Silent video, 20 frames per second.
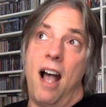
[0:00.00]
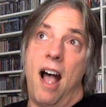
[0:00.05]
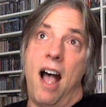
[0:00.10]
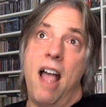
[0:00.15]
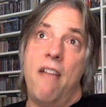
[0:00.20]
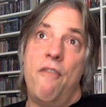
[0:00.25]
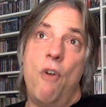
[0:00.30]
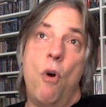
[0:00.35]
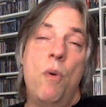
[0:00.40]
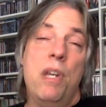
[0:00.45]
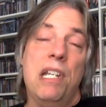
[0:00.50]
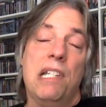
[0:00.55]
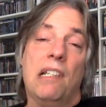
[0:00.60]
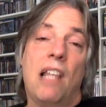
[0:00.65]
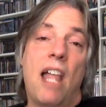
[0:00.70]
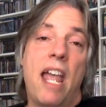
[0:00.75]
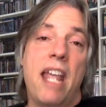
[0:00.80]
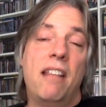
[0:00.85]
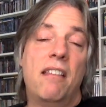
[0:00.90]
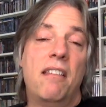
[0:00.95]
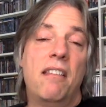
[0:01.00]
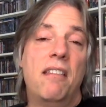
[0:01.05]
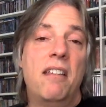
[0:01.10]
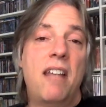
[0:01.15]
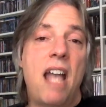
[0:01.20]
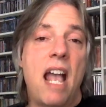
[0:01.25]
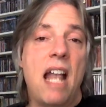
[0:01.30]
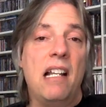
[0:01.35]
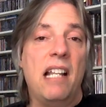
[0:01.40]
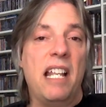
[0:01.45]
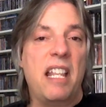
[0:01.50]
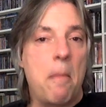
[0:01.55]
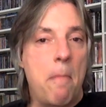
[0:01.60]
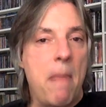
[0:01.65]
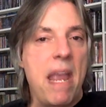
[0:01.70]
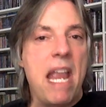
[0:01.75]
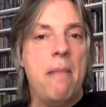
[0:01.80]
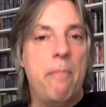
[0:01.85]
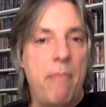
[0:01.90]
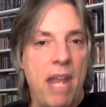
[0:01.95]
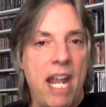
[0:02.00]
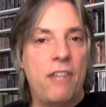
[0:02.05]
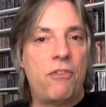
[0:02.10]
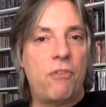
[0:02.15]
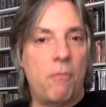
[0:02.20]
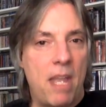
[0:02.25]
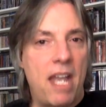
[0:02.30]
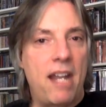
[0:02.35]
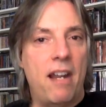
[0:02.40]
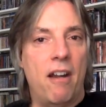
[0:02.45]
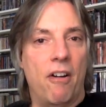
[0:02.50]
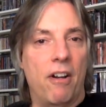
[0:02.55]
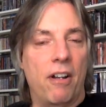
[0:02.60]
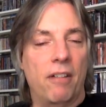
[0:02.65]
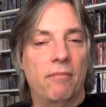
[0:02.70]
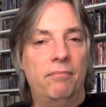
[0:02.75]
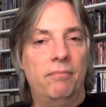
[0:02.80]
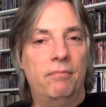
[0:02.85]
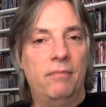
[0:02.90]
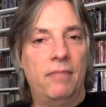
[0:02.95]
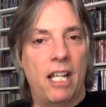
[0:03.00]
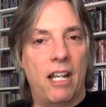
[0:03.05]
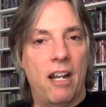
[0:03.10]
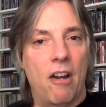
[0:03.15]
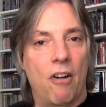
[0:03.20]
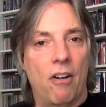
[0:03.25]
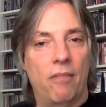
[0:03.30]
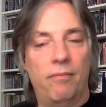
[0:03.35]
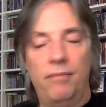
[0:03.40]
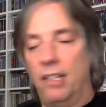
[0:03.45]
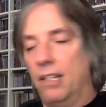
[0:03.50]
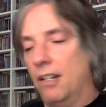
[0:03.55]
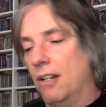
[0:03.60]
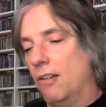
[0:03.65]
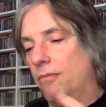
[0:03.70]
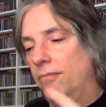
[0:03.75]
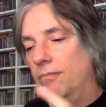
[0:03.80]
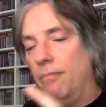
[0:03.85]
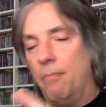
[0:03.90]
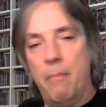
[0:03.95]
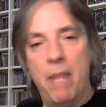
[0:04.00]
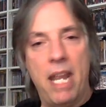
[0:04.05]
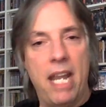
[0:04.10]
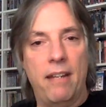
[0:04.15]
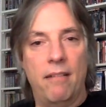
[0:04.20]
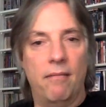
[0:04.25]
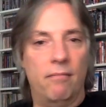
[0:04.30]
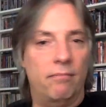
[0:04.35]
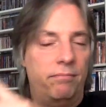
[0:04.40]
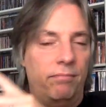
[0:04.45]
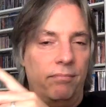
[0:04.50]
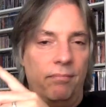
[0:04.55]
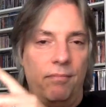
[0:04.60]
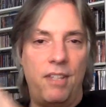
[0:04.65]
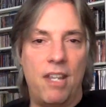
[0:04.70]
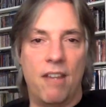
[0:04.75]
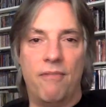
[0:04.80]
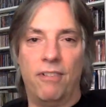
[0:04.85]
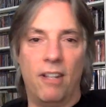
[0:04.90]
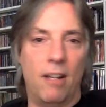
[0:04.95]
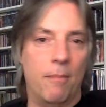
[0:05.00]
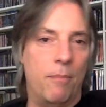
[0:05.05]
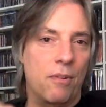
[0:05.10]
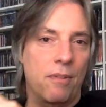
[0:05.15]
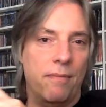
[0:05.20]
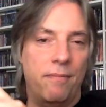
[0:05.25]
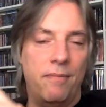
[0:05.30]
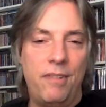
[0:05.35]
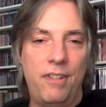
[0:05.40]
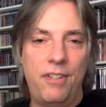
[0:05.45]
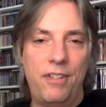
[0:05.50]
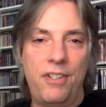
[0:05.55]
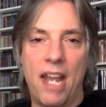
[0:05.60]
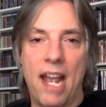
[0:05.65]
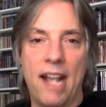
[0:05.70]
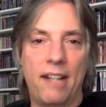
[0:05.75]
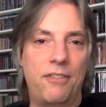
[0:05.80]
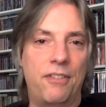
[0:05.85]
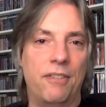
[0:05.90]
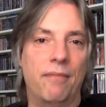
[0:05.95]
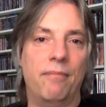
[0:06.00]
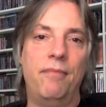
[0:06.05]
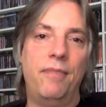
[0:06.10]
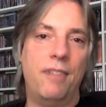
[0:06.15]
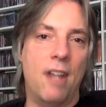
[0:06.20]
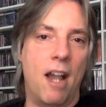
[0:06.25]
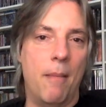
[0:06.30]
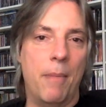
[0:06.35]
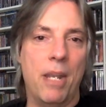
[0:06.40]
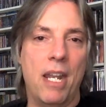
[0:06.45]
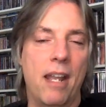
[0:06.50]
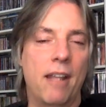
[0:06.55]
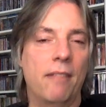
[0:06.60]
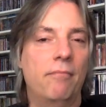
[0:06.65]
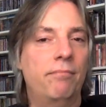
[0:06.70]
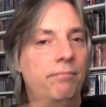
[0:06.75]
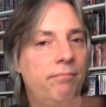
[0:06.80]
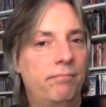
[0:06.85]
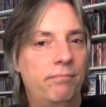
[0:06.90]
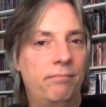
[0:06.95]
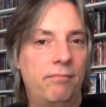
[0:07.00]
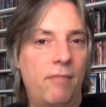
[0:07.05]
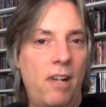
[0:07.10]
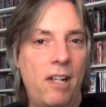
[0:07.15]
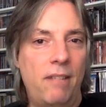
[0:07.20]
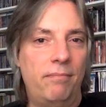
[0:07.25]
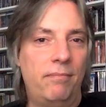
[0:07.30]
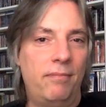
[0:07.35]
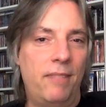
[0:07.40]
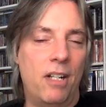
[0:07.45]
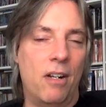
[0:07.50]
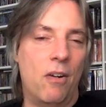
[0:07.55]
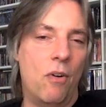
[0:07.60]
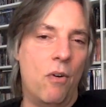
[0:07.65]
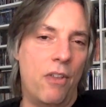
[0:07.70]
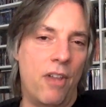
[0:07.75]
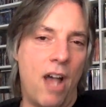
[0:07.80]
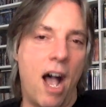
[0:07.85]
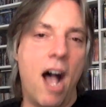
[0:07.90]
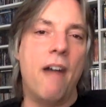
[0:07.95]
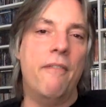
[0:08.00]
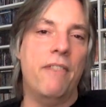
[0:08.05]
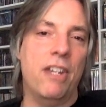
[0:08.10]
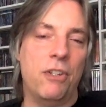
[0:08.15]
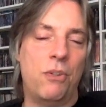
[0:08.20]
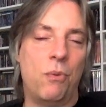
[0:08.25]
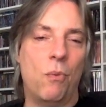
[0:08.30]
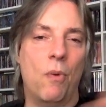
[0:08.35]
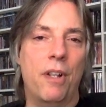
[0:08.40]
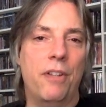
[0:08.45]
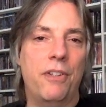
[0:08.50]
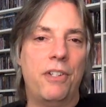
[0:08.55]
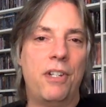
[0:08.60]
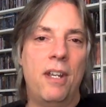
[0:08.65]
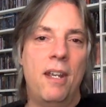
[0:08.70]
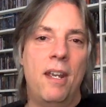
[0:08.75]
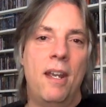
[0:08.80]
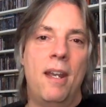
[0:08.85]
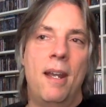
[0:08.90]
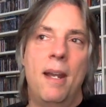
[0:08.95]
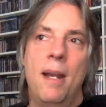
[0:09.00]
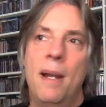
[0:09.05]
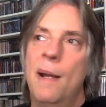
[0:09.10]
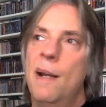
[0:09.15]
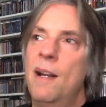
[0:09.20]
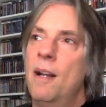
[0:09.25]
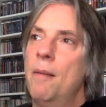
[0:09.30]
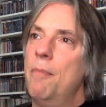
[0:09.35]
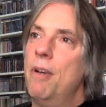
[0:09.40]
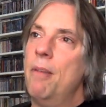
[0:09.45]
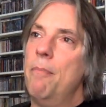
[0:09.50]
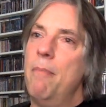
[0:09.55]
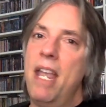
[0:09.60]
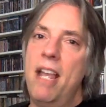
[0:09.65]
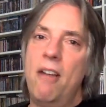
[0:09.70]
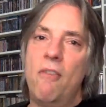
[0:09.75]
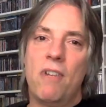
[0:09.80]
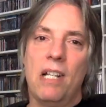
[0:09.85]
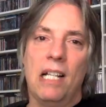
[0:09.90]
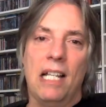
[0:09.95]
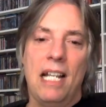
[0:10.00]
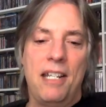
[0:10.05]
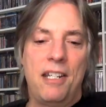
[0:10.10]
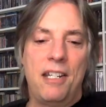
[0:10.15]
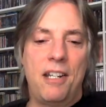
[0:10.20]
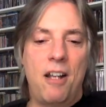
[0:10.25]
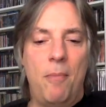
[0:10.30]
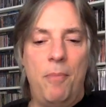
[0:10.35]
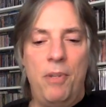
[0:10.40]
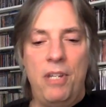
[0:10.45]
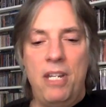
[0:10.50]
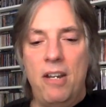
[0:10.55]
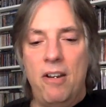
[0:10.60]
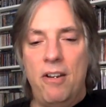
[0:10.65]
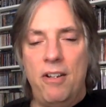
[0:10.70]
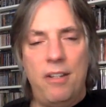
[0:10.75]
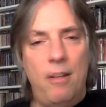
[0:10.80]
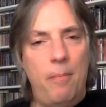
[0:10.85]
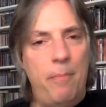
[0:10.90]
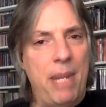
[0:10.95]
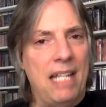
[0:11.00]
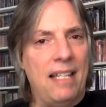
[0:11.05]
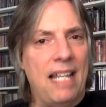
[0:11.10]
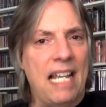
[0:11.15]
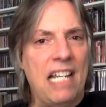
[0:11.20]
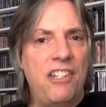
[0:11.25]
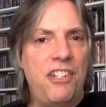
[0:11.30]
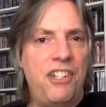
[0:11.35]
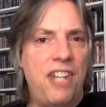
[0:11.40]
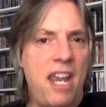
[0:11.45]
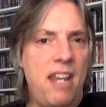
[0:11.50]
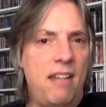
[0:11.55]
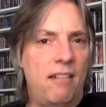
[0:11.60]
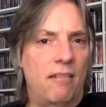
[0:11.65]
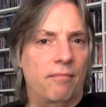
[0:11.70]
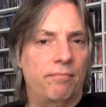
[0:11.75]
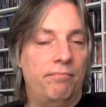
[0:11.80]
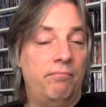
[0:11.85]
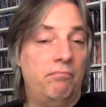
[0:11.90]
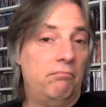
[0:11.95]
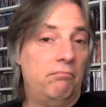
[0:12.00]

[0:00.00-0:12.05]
I've always liked kind of like the main bands from that area, that era. You know, Maiden, Def Leppard, Saxon, Diamond Head, right? You know, all the obvious ones. But man, over the last couple of years, a band like Satan.